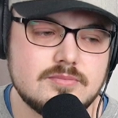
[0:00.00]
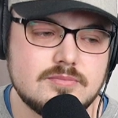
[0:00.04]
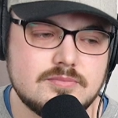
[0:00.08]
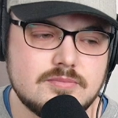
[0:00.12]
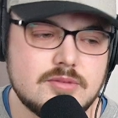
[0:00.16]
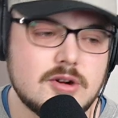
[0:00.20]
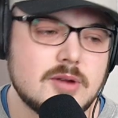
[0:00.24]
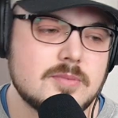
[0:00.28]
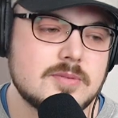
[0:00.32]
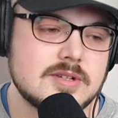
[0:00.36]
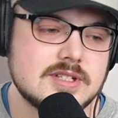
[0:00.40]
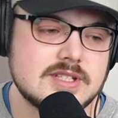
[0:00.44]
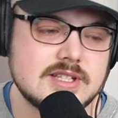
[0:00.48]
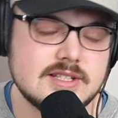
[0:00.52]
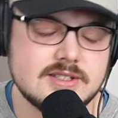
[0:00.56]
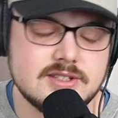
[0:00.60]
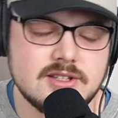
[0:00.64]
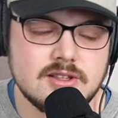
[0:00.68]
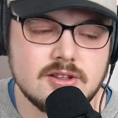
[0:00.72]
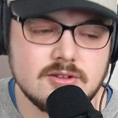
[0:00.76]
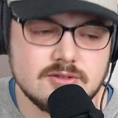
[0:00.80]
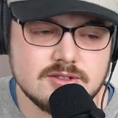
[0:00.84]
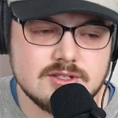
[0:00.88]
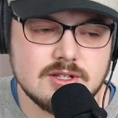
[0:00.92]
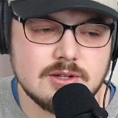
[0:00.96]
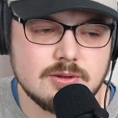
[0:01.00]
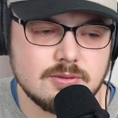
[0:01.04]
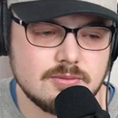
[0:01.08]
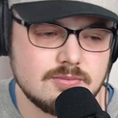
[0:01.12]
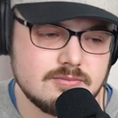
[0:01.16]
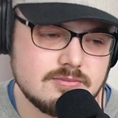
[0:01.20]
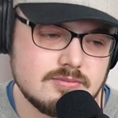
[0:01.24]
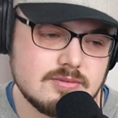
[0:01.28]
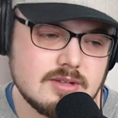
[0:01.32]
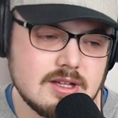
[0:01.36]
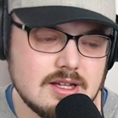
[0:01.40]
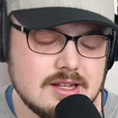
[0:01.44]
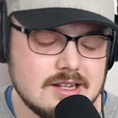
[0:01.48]
proper 16th note. So
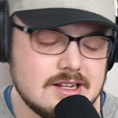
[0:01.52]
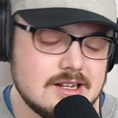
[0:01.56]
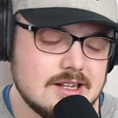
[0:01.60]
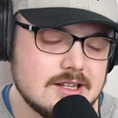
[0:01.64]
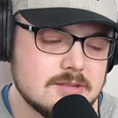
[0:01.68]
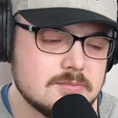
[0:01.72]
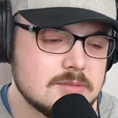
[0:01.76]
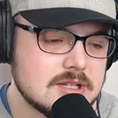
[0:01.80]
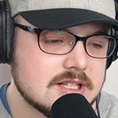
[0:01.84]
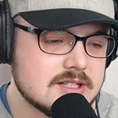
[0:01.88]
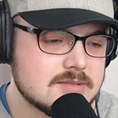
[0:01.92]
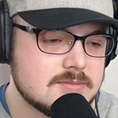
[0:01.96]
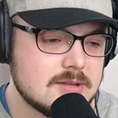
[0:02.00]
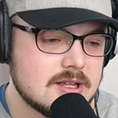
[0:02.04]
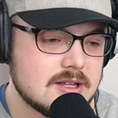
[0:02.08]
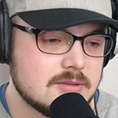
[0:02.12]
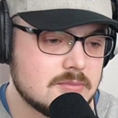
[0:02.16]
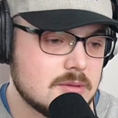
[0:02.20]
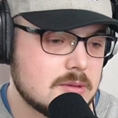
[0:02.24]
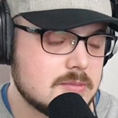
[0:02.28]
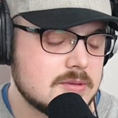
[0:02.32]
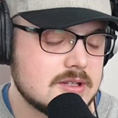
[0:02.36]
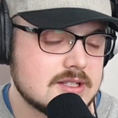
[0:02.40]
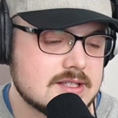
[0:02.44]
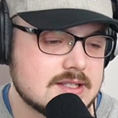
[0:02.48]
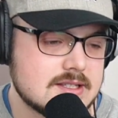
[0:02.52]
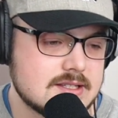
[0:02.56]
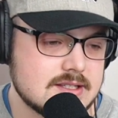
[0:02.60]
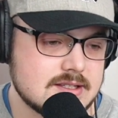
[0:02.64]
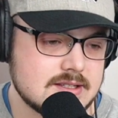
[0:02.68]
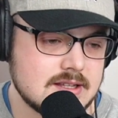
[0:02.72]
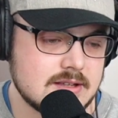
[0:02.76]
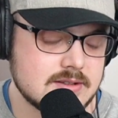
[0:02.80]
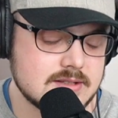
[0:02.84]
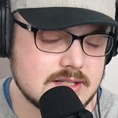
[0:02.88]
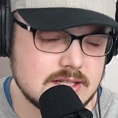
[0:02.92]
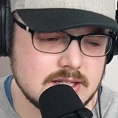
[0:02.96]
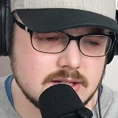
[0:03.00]
let me explain. Maybe it
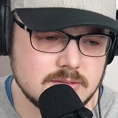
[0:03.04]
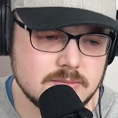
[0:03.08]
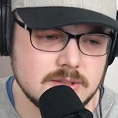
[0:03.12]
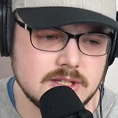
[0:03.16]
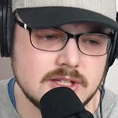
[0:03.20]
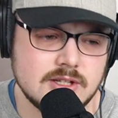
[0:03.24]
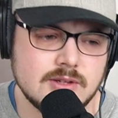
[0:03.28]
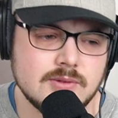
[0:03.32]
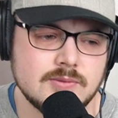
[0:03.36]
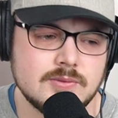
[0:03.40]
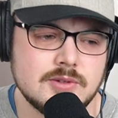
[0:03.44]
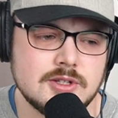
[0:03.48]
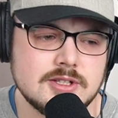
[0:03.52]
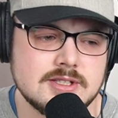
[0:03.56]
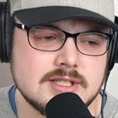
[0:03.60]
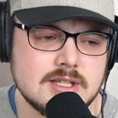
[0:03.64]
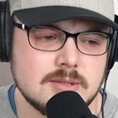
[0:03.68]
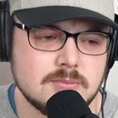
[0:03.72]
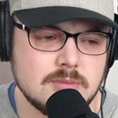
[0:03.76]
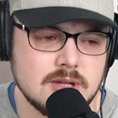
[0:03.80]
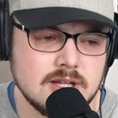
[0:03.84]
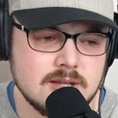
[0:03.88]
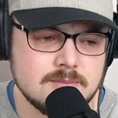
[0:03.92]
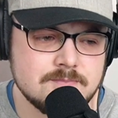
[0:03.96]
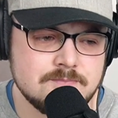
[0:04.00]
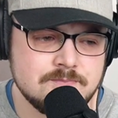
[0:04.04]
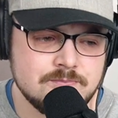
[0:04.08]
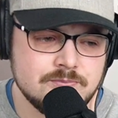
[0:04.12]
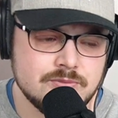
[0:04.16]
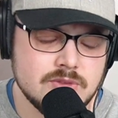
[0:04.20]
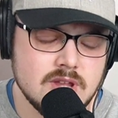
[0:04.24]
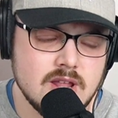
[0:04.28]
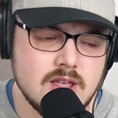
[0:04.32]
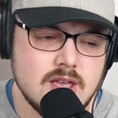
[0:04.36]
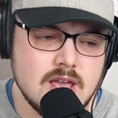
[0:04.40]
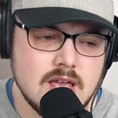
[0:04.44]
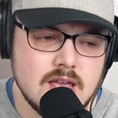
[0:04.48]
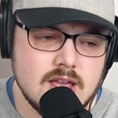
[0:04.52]
sounds a little bit confusing, but
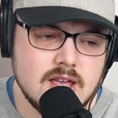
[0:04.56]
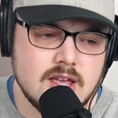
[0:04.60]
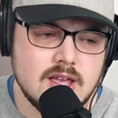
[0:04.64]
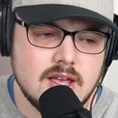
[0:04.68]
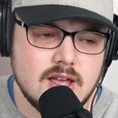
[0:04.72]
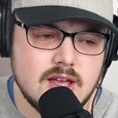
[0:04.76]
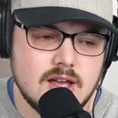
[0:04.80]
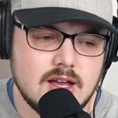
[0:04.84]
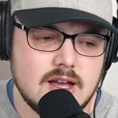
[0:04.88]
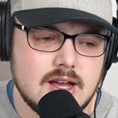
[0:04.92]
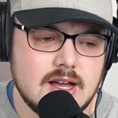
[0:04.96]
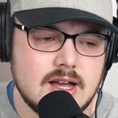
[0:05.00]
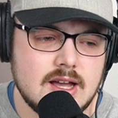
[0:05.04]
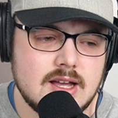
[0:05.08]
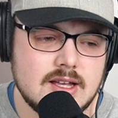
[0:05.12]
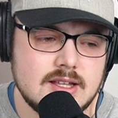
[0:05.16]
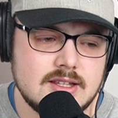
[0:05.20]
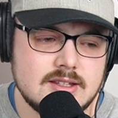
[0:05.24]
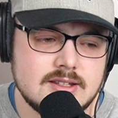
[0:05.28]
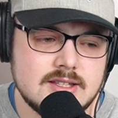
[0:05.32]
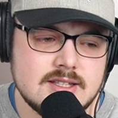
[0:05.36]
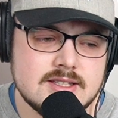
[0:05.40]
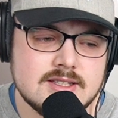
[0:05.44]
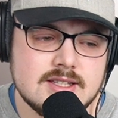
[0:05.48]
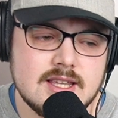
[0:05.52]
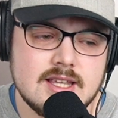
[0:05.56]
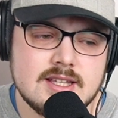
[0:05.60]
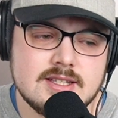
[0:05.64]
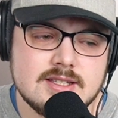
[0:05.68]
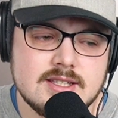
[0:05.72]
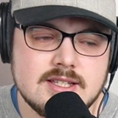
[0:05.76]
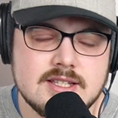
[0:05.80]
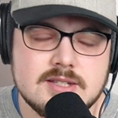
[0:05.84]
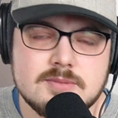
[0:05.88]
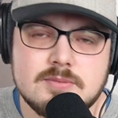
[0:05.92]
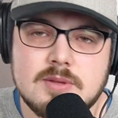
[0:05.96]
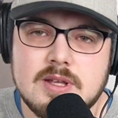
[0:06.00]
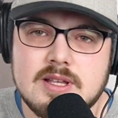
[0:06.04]
in this case,
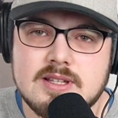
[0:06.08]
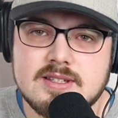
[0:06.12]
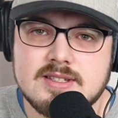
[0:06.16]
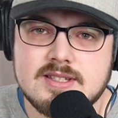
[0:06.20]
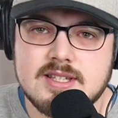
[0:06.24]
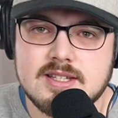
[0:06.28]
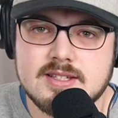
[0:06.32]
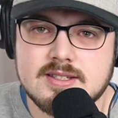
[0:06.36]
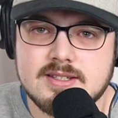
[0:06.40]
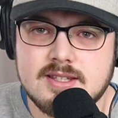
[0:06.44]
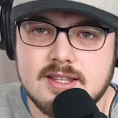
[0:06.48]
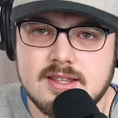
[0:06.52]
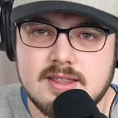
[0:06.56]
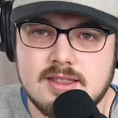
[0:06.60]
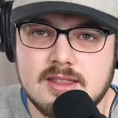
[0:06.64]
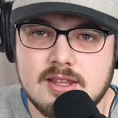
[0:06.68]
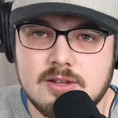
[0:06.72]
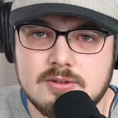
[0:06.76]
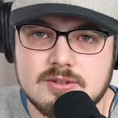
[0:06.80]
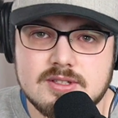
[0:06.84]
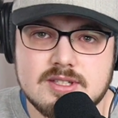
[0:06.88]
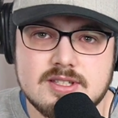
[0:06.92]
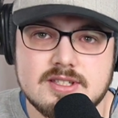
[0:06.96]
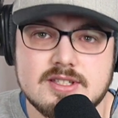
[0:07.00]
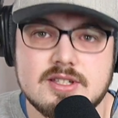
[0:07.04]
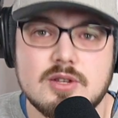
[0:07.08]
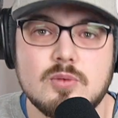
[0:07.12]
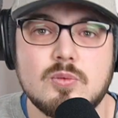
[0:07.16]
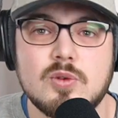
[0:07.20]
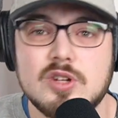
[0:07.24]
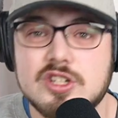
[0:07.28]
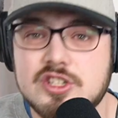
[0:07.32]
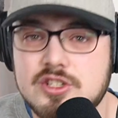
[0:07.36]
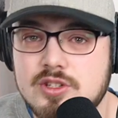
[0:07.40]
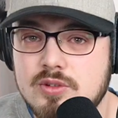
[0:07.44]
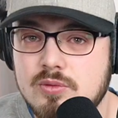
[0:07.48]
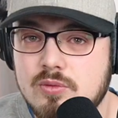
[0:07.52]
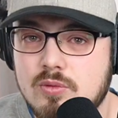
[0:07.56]
he's playing 16th notes. So
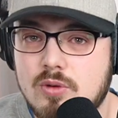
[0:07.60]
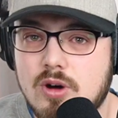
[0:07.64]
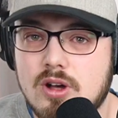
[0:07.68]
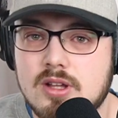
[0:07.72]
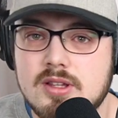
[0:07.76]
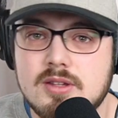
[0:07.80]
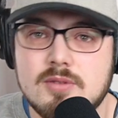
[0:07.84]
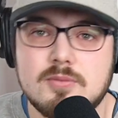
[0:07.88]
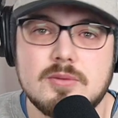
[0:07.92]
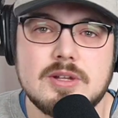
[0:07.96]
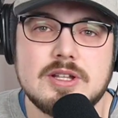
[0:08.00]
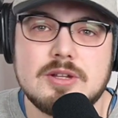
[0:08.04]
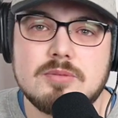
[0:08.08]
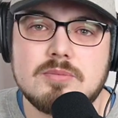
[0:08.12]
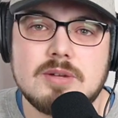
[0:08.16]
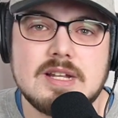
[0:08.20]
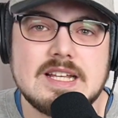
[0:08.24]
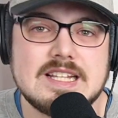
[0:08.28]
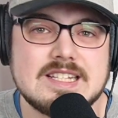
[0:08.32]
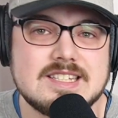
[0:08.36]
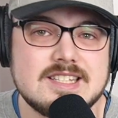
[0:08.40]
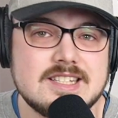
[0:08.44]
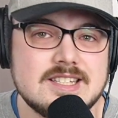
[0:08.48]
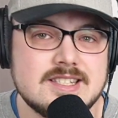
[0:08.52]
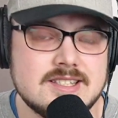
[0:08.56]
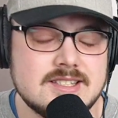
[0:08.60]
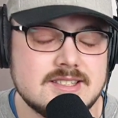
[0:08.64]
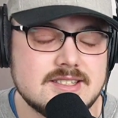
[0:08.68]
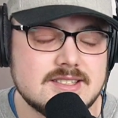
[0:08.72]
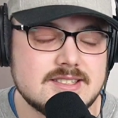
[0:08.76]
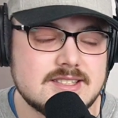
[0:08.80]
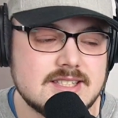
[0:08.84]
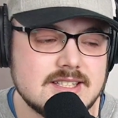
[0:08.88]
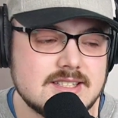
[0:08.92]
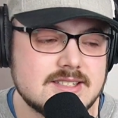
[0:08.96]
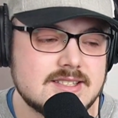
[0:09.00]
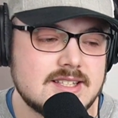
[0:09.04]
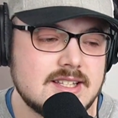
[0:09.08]
what you want when you play a
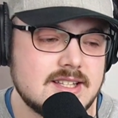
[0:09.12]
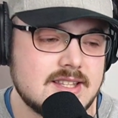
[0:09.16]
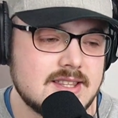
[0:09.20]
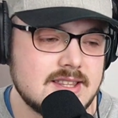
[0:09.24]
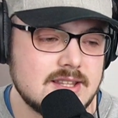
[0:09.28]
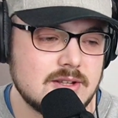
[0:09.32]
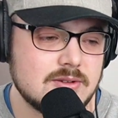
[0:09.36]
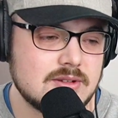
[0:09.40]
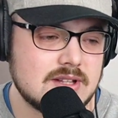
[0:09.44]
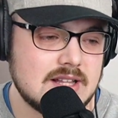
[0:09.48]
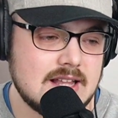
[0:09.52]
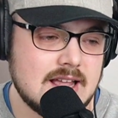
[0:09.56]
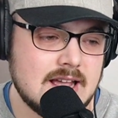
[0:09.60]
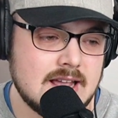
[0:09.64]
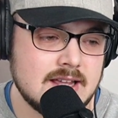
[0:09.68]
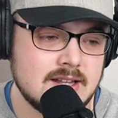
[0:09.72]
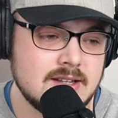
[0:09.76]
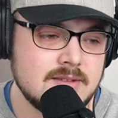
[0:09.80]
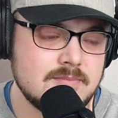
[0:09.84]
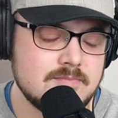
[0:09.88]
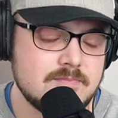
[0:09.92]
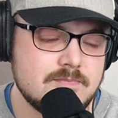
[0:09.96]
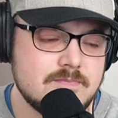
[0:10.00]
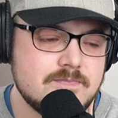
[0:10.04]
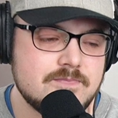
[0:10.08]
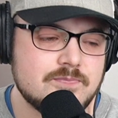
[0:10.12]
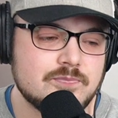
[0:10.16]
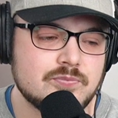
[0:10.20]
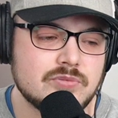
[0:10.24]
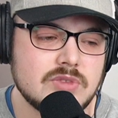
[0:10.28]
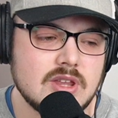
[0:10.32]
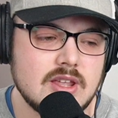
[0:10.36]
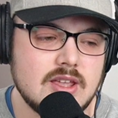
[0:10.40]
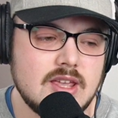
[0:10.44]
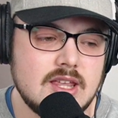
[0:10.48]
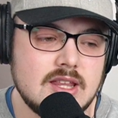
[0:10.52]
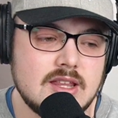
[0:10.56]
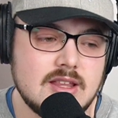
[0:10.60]
16th note line
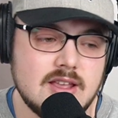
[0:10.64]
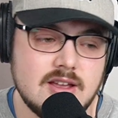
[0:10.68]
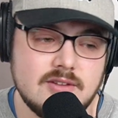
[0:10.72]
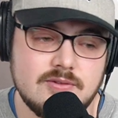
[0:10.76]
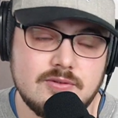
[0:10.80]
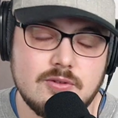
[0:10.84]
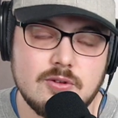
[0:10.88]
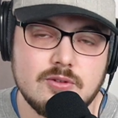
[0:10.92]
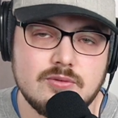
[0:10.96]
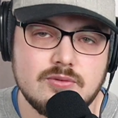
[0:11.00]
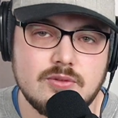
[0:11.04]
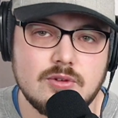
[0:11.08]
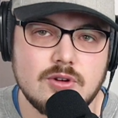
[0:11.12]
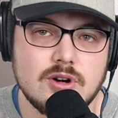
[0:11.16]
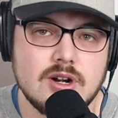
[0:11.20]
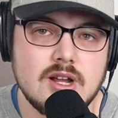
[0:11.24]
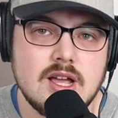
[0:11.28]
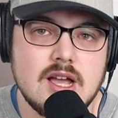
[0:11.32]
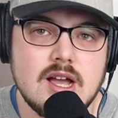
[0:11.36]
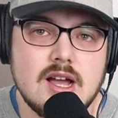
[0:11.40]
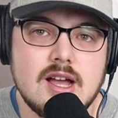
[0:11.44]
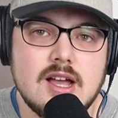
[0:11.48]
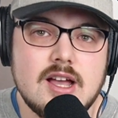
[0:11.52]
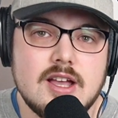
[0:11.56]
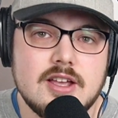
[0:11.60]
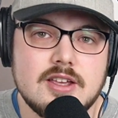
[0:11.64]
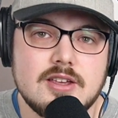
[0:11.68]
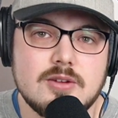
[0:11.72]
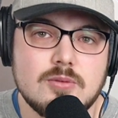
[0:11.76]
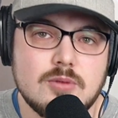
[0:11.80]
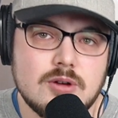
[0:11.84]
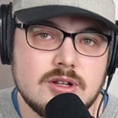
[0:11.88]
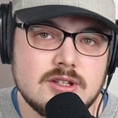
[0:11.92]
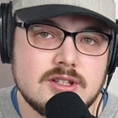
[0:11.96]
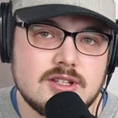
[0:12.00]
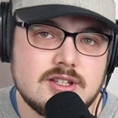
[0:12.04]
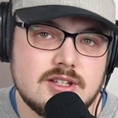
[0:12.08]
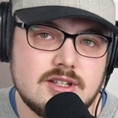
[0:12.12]
in 4/4, you
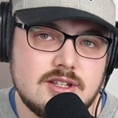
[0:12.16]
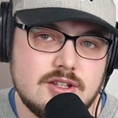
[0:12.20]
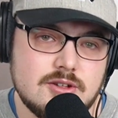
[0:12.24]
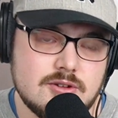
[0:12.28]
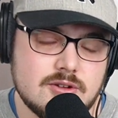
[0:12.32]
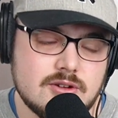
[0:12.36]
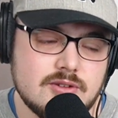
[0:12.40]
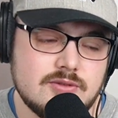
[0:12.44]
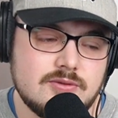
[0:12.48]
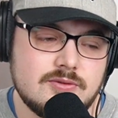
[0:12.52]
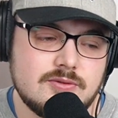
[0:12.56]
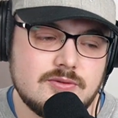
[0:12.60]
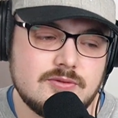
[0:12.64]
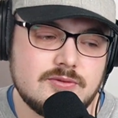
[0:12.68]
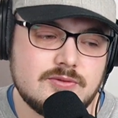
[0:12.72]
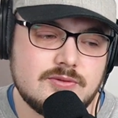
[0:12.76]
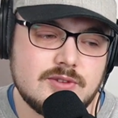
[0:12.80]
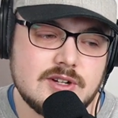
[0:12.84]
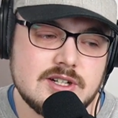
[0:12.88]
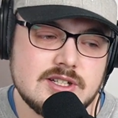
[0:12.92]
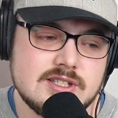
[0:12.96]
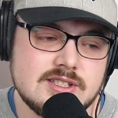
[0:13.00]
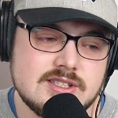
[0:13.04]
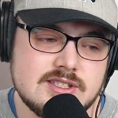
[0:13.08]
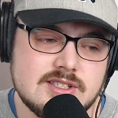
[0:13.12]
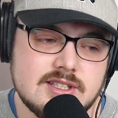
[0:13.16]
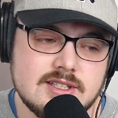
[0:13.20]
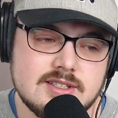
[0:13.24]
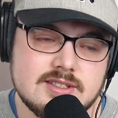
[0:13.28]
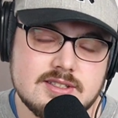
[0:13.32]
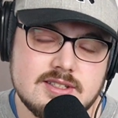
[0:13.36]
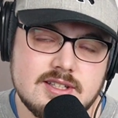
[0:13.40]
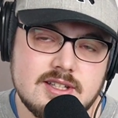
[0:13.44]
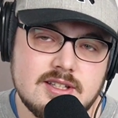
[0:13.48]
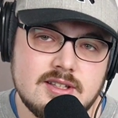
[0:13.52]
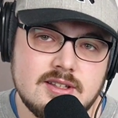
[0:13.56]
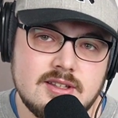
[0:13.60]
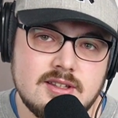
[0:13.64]
want your first
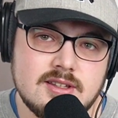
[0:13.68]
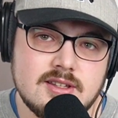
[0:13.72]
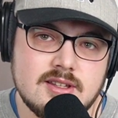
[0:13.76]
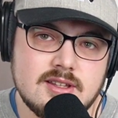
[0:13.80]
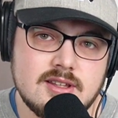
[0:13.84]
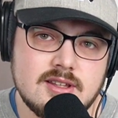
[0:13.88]
16th